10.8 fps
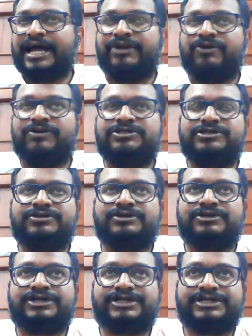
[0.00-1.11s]
And
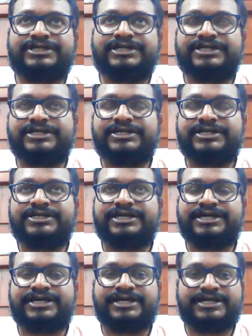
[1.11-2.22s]
also another
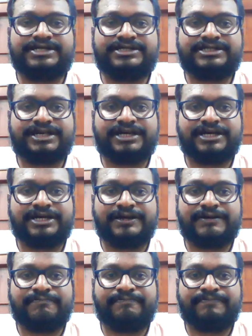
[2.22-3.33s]
thing is
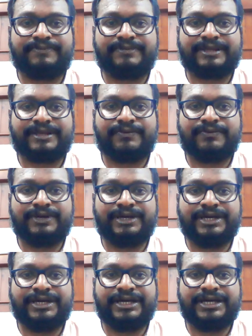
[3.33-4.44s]

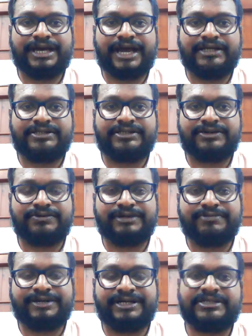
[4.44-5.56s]
we as
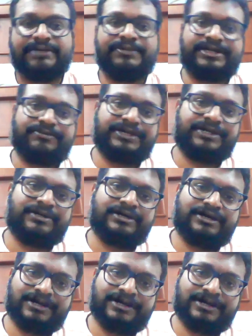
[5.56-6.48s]
human beings are becoming,